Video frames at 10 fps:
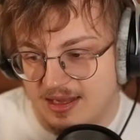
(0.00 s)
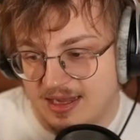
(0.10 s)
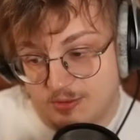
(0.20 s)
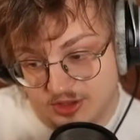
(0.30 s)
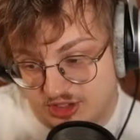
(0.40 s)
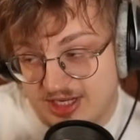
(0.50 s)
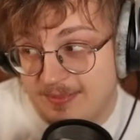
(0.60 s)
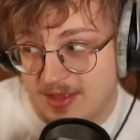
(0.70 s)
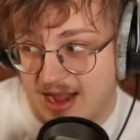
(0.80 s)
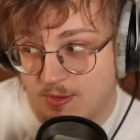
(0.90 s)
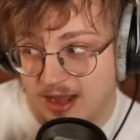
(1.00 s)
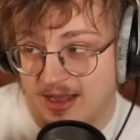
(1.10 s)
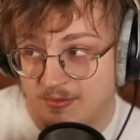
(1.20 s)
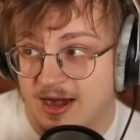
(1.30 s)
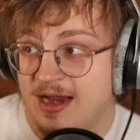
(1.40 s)
it would seem that way,
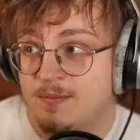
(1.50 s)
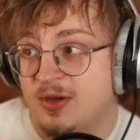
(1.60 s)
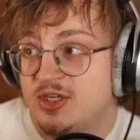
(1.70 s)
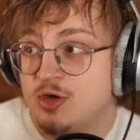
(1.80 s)
right? But you